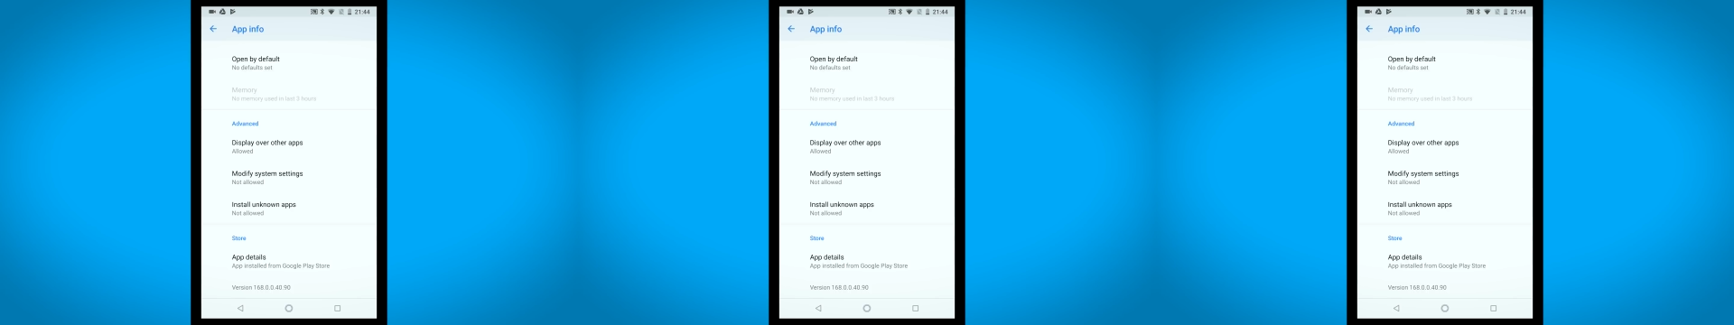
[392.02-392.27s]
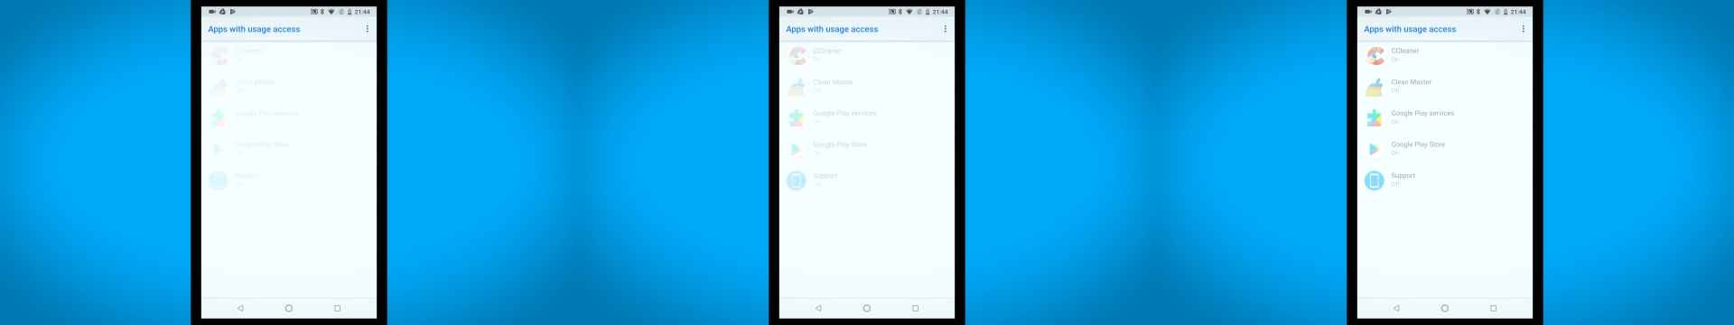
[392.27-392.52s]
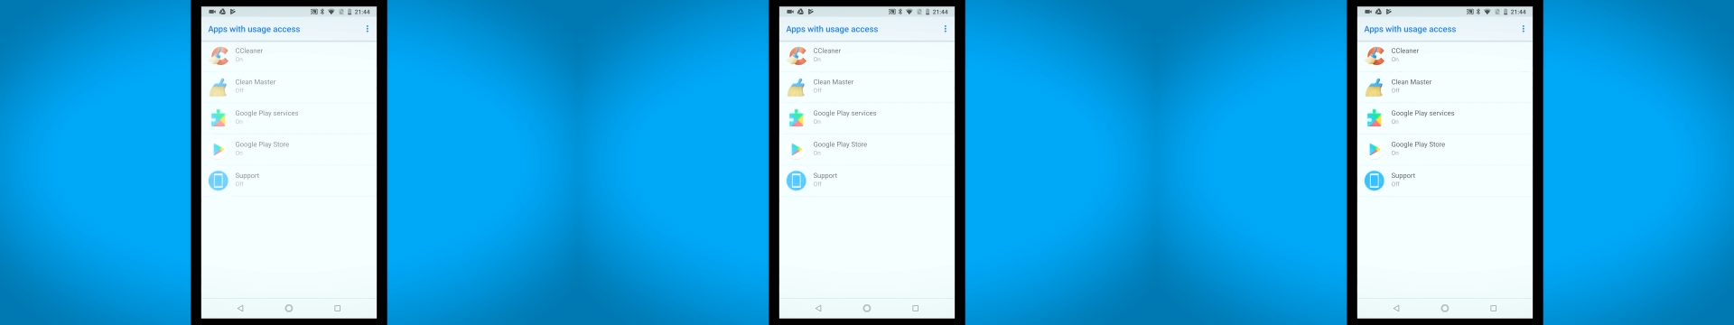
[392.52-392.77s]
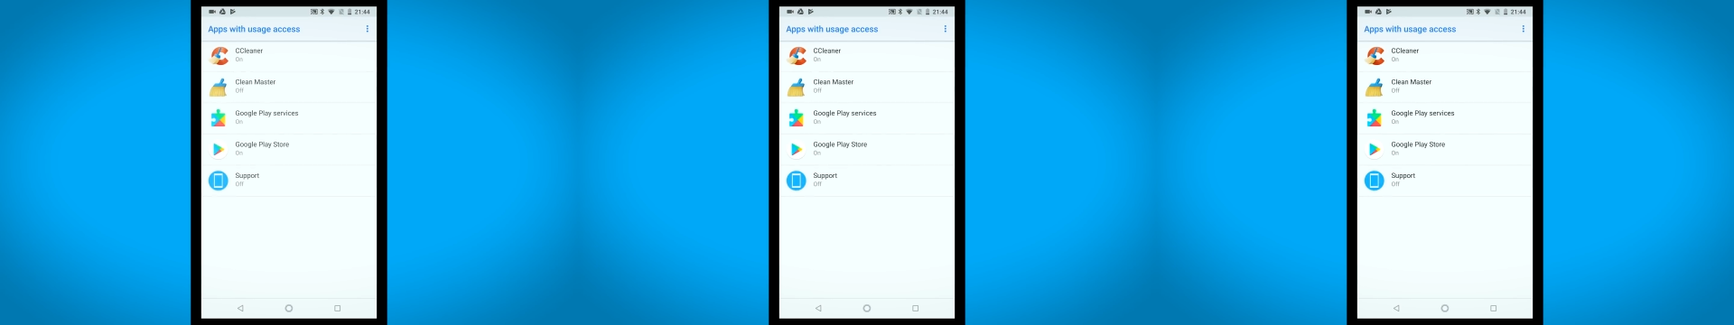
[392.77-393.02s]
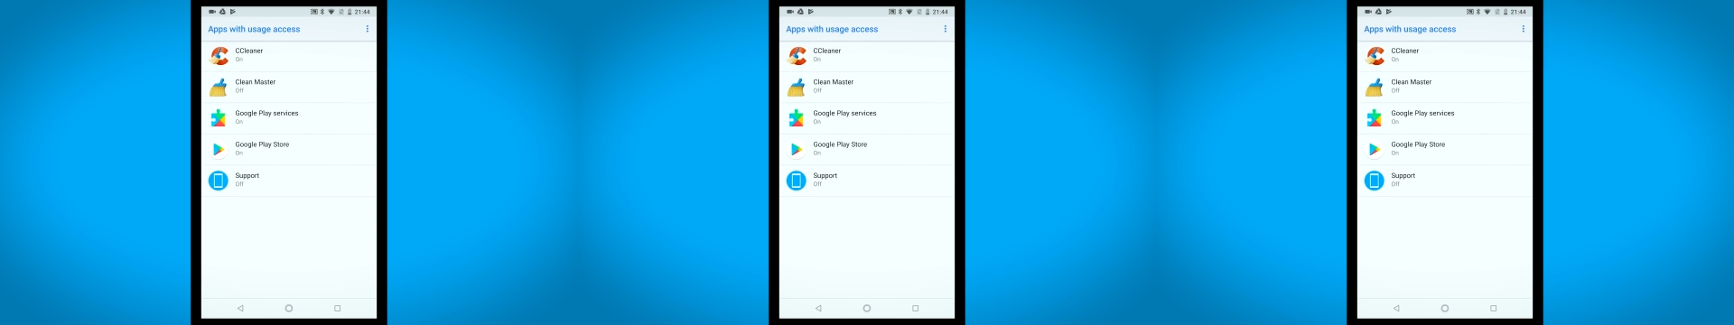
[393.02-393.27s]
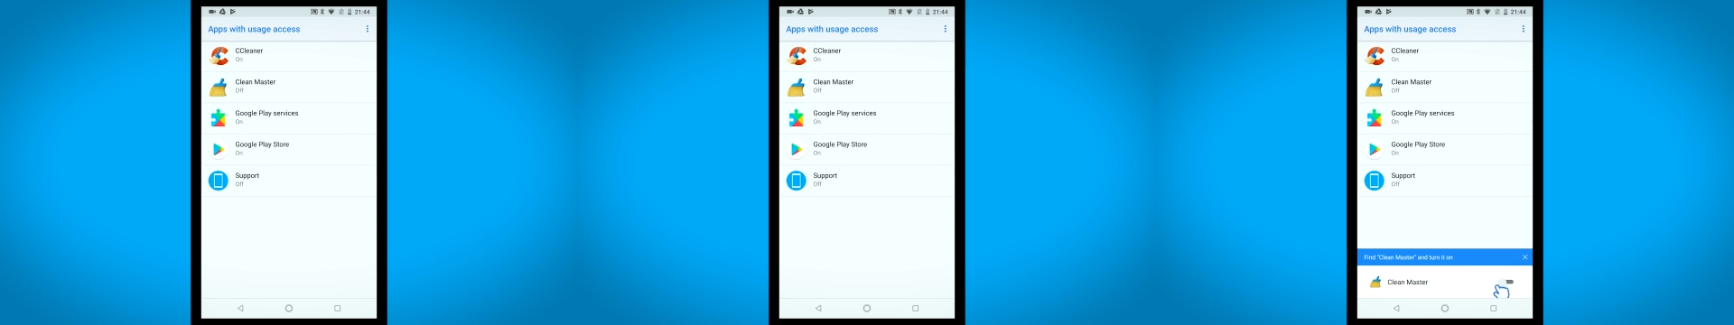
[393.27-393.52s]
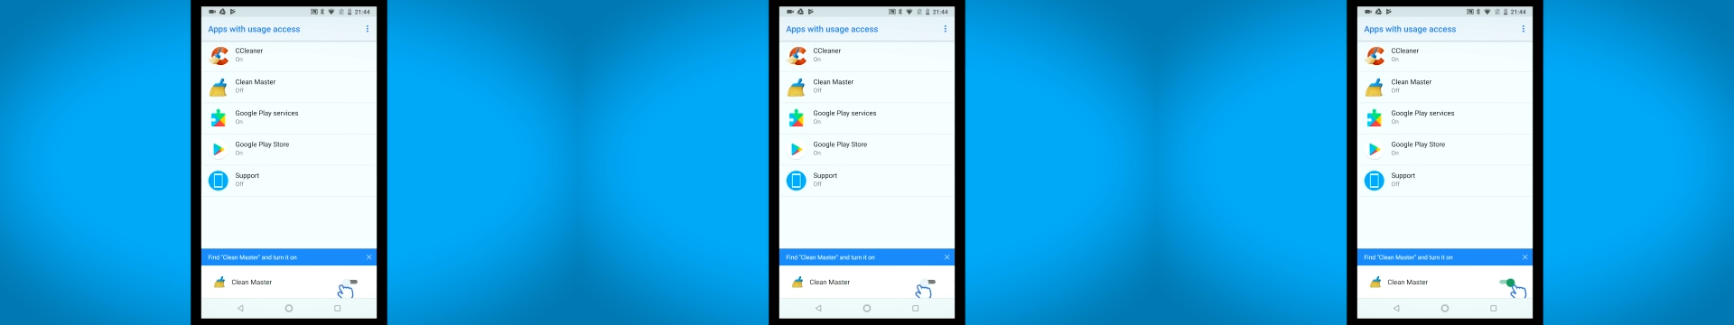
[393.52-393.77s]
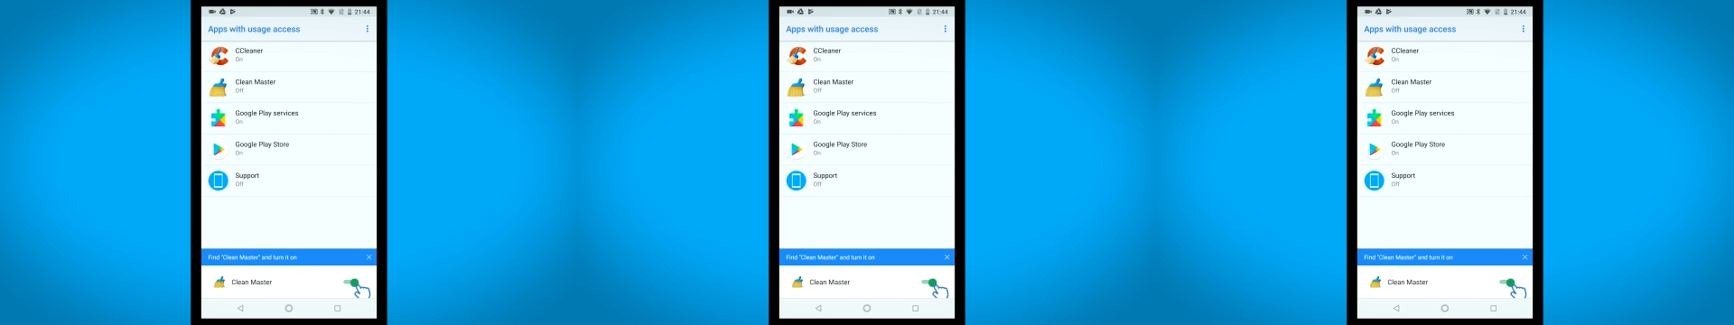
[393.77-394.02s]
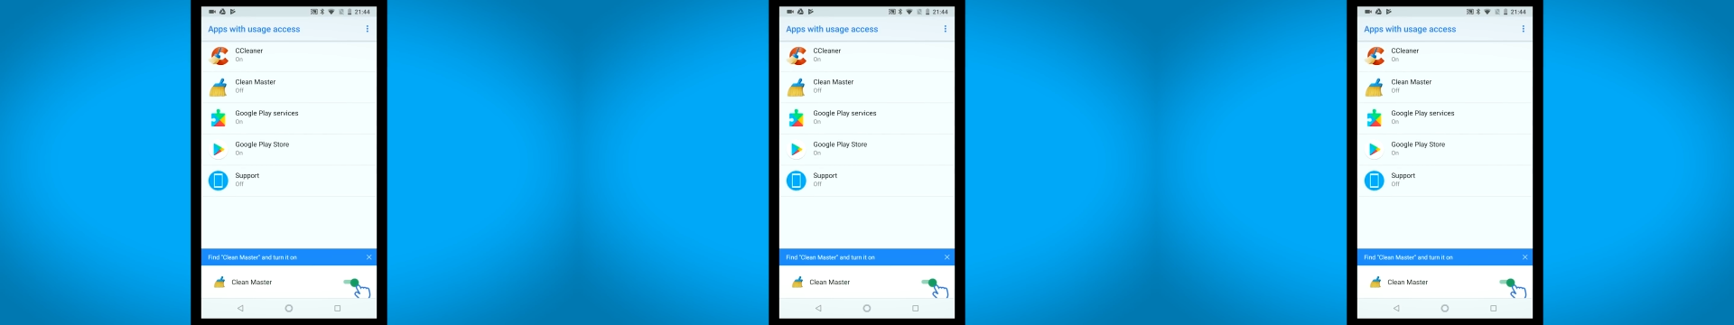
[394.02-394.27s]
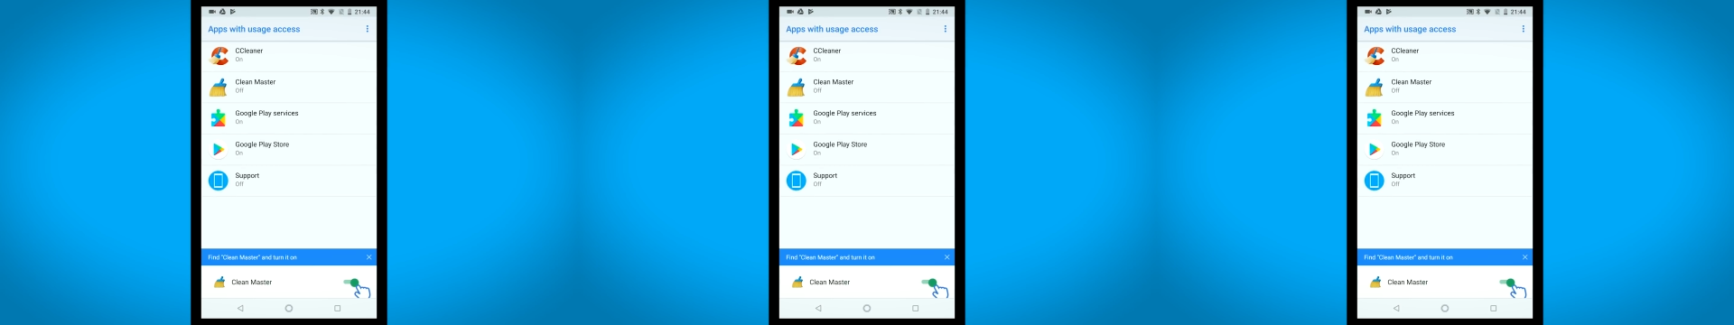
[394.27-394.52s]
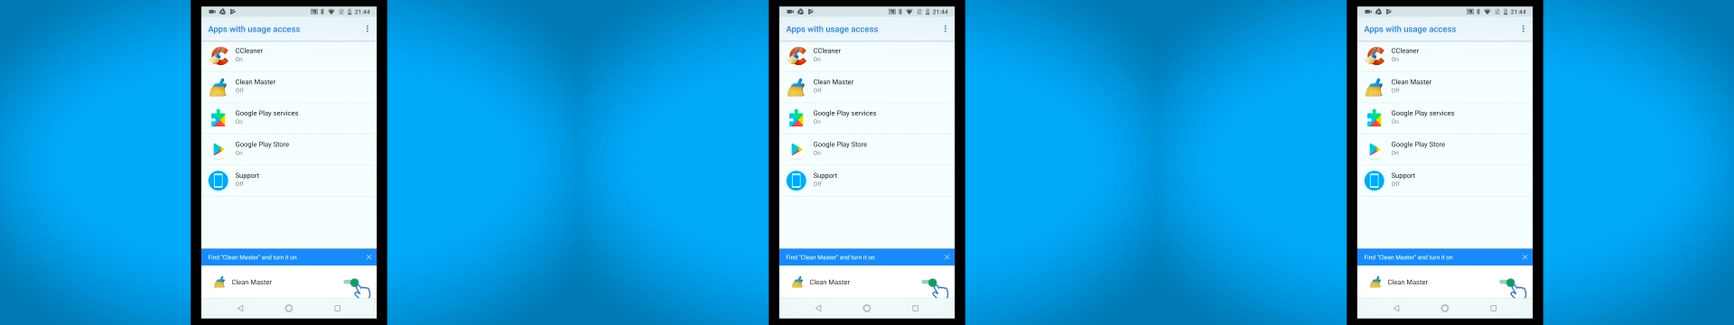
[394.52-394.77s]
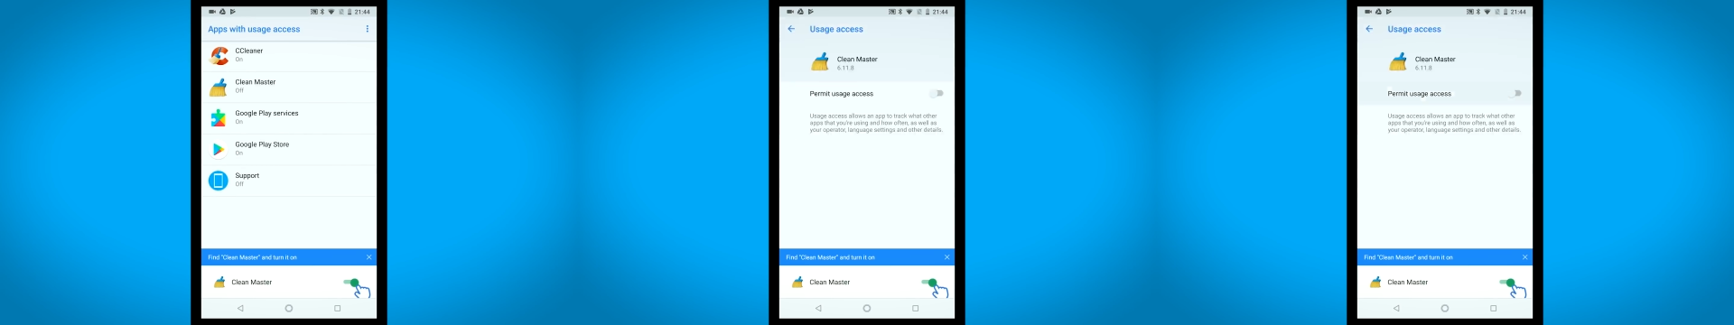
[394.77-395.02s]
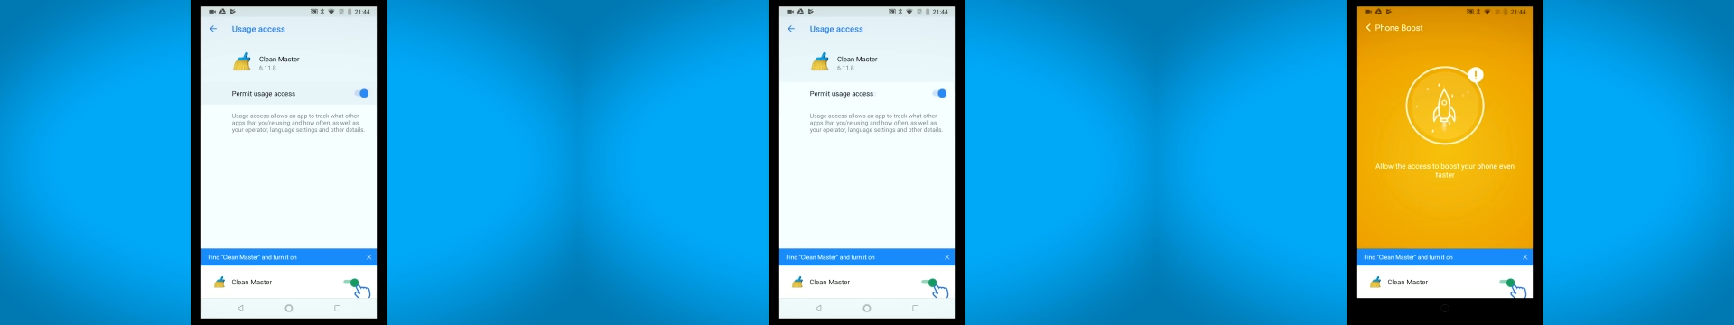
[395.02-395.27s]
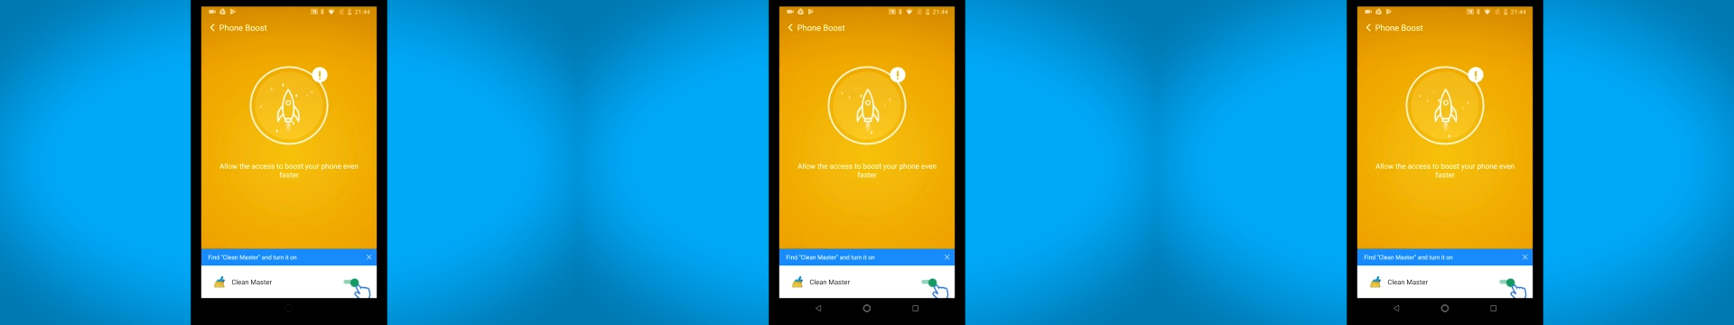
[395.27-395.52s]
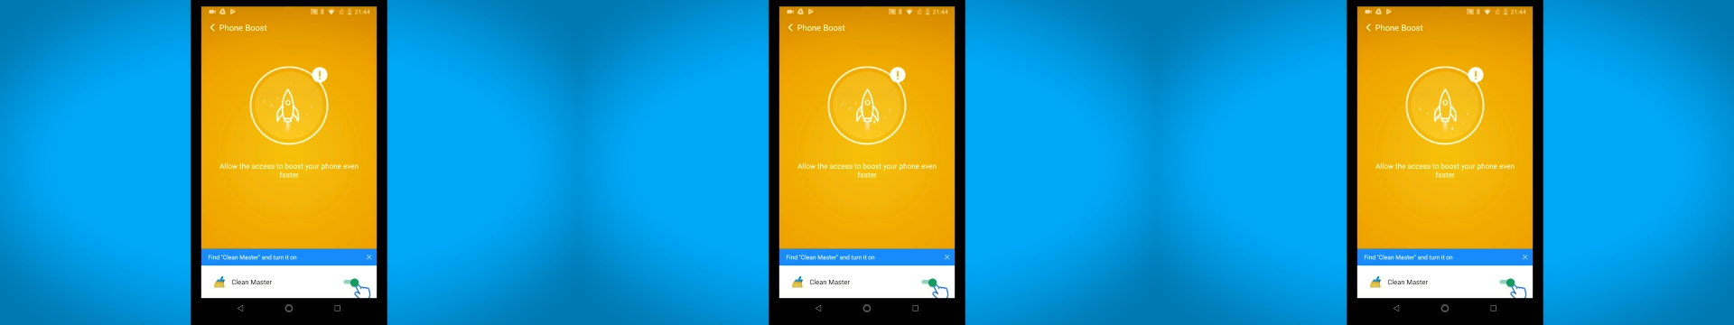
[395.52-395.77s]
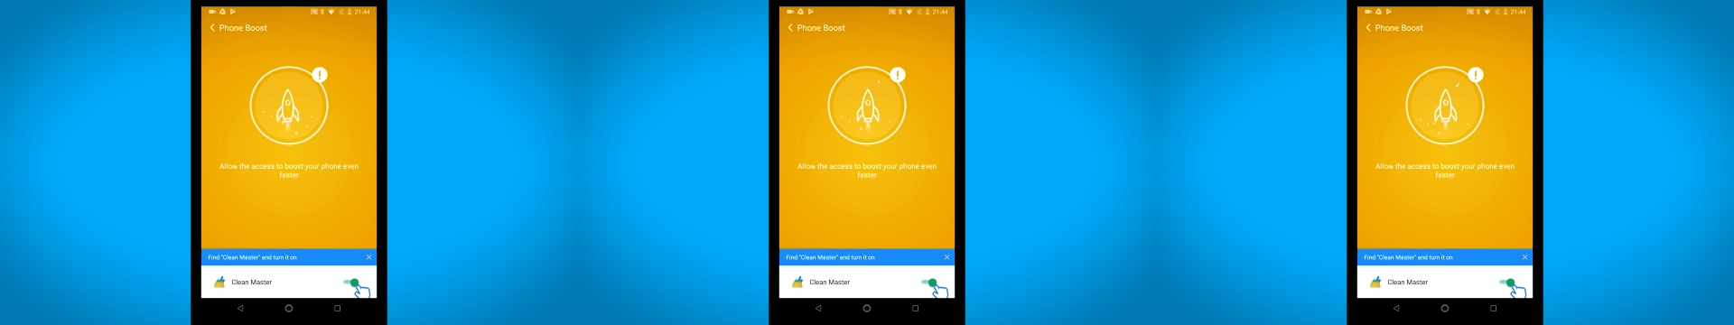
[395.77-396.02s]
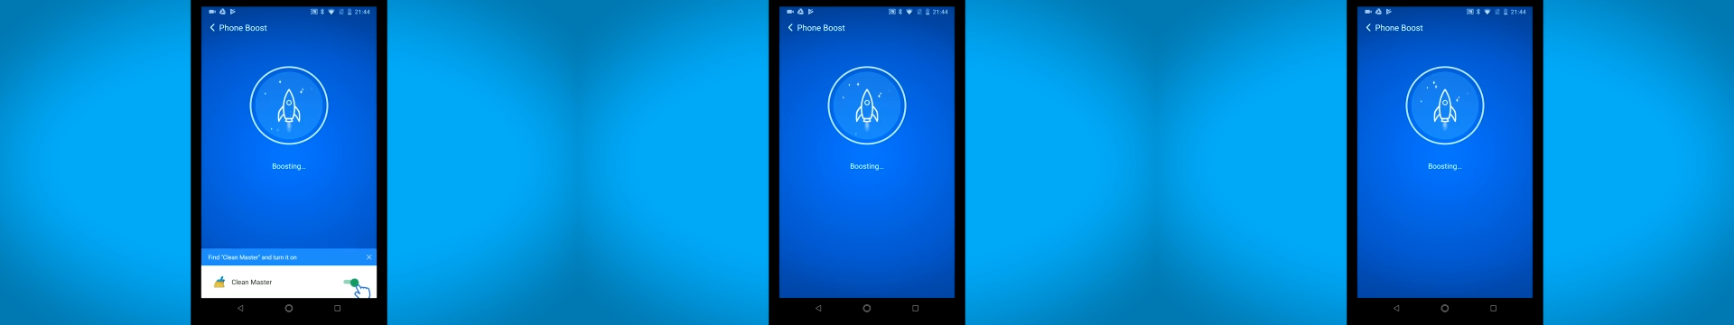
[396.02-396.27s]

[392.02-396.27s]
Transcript: Nobody's mouth can be seen.